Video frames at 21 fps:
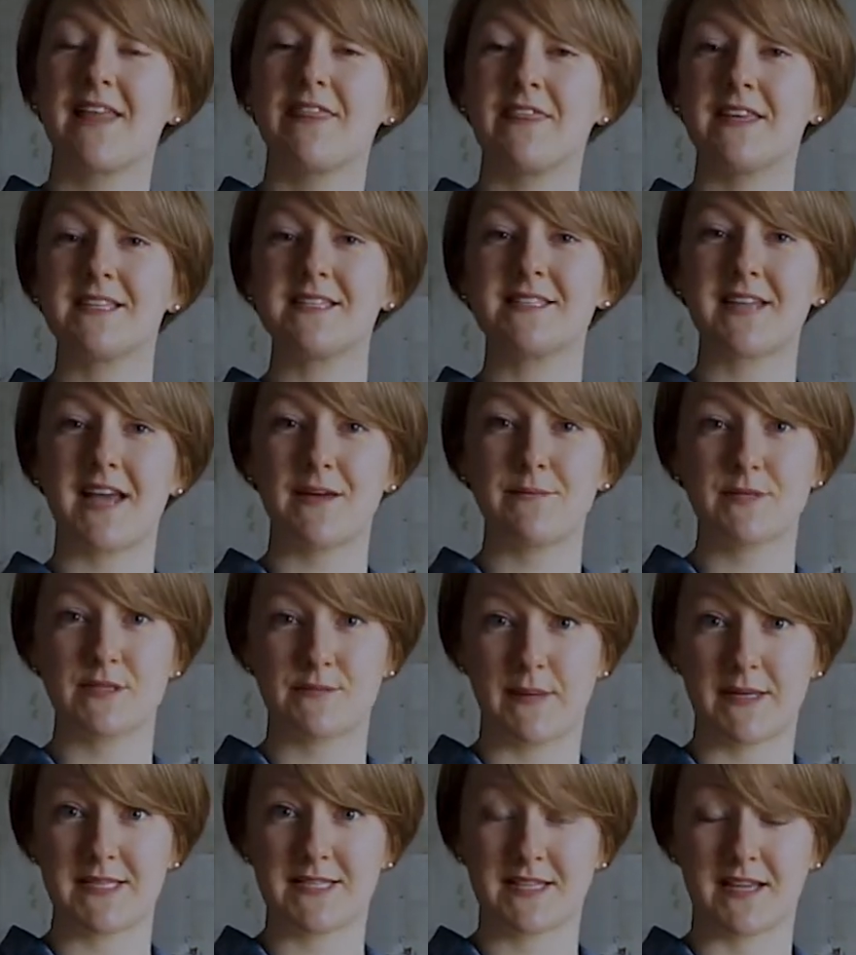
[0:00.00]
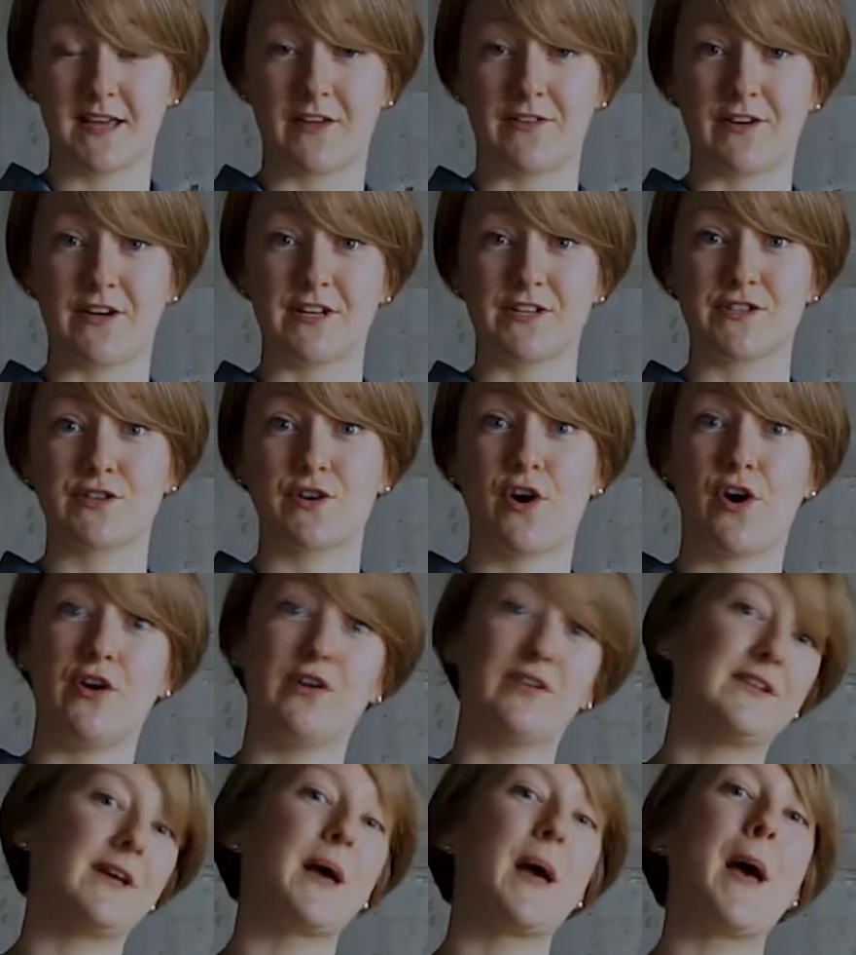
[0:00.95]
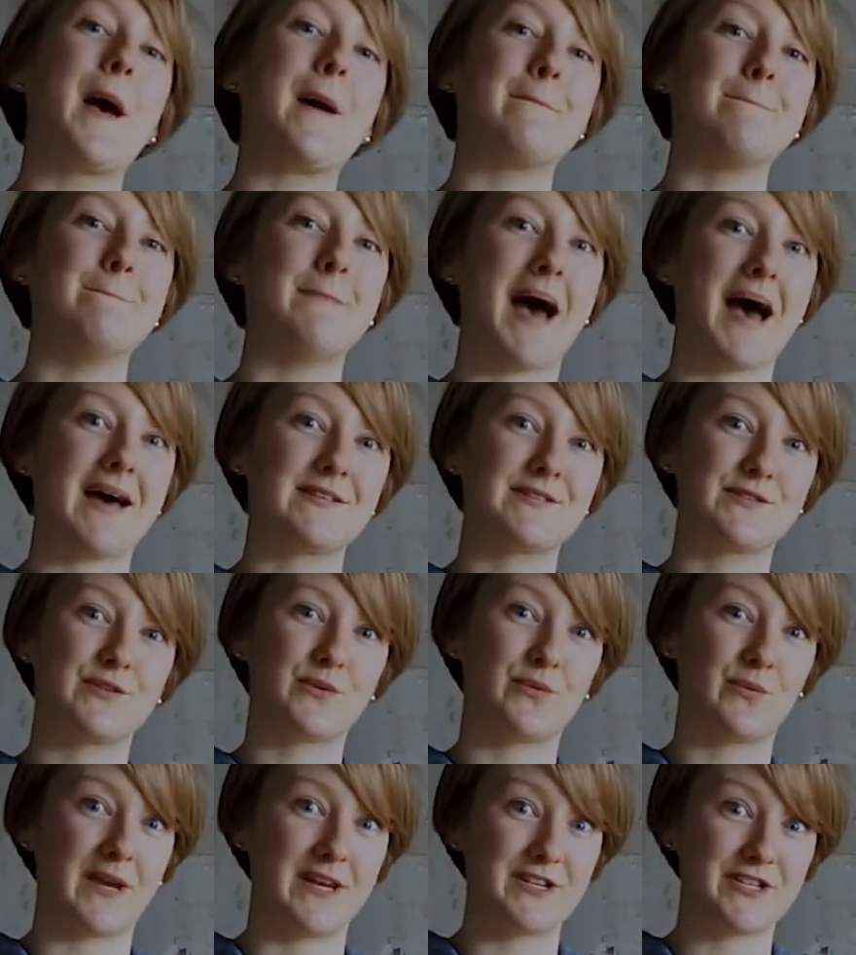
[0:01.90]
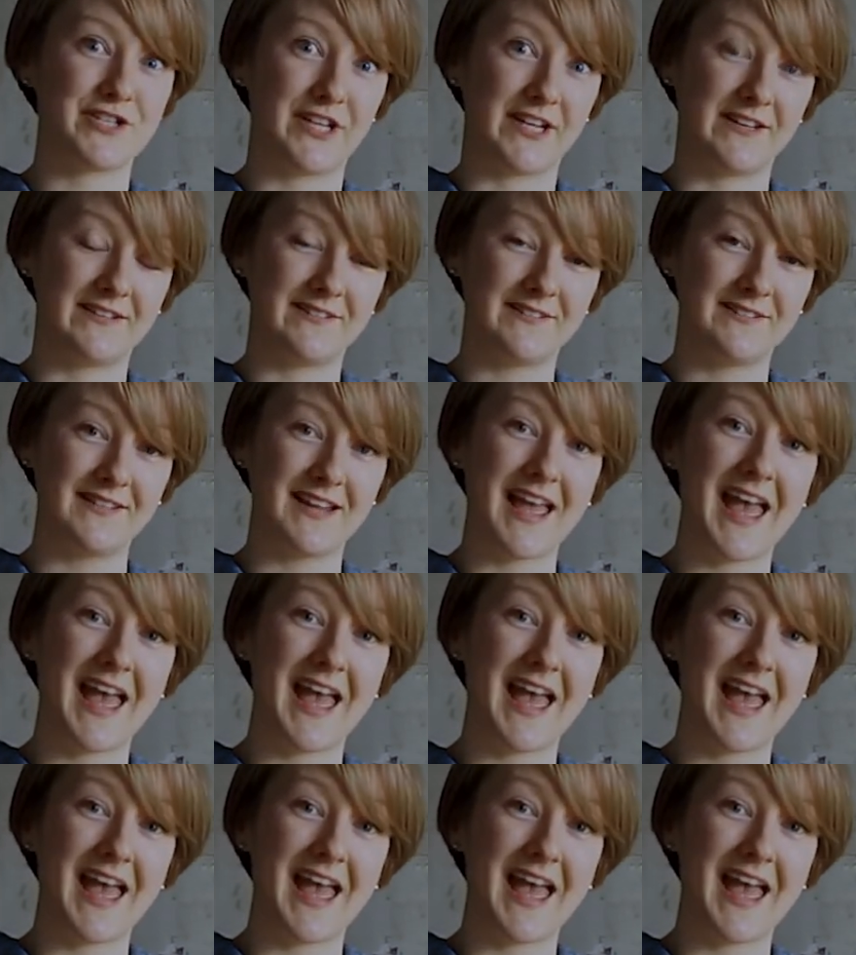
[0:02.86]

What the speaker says: This time spent together is called maceration.